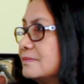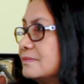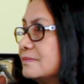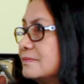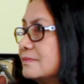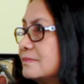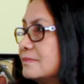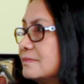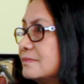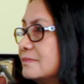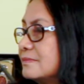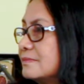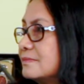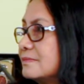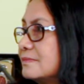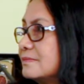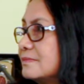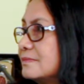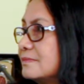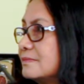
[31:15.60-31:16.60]

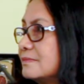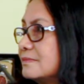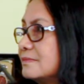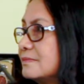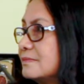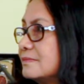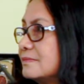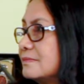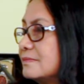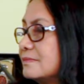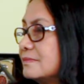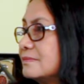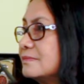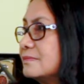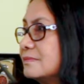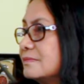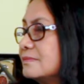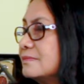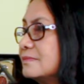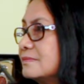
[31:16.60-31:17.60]

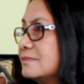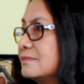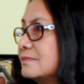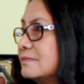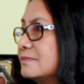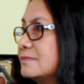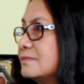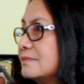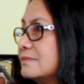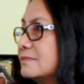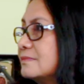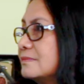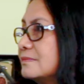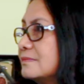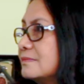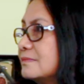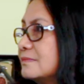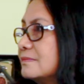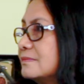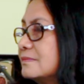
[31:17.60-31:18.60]

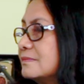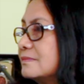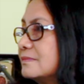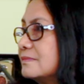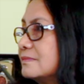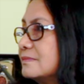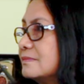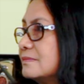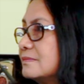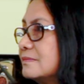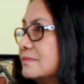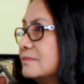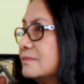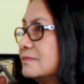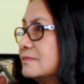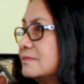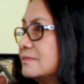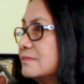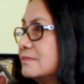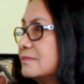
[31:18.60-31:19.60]

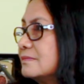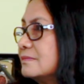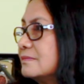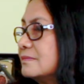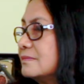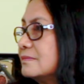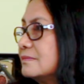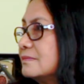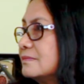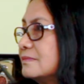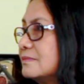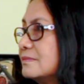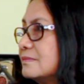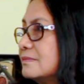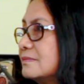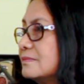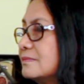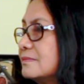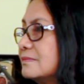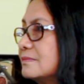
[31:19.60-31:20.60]

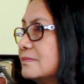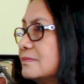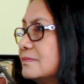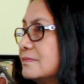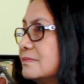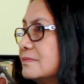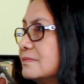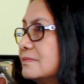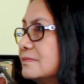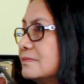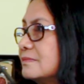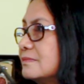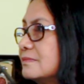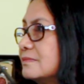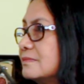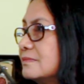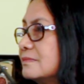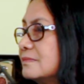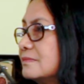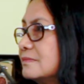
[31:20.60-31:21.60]

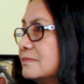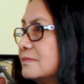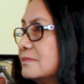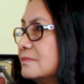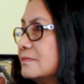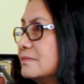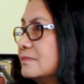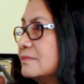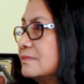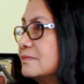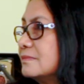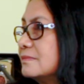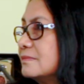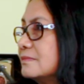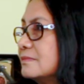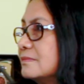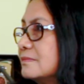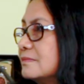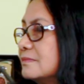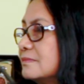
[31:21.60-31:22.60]

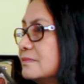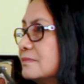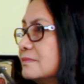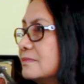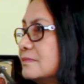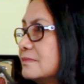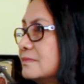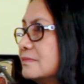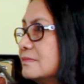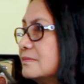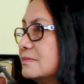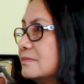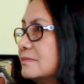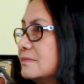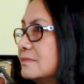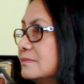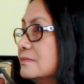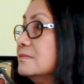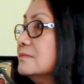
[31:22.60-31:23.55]
No words are spoken by the person on screen.